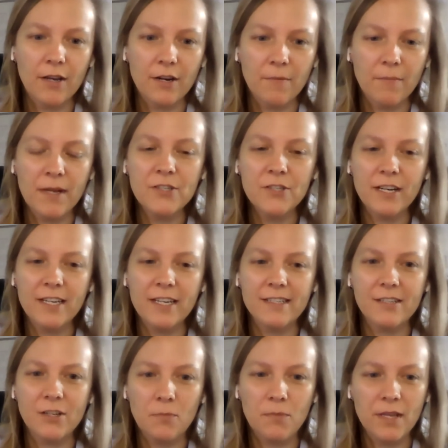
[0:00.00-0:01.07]
your mentor can
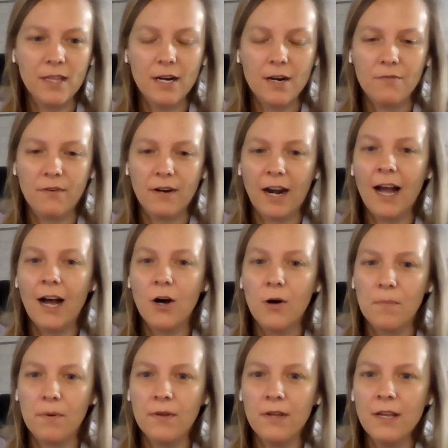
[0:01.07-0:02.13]
still be there for
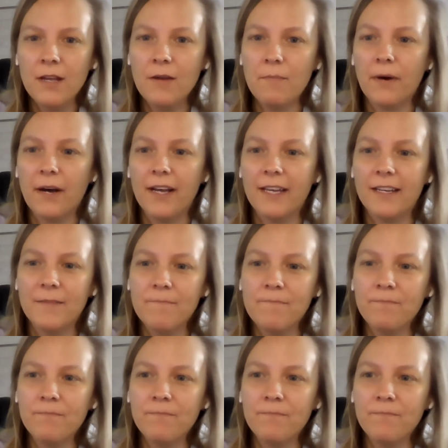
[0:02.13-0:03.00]
help, but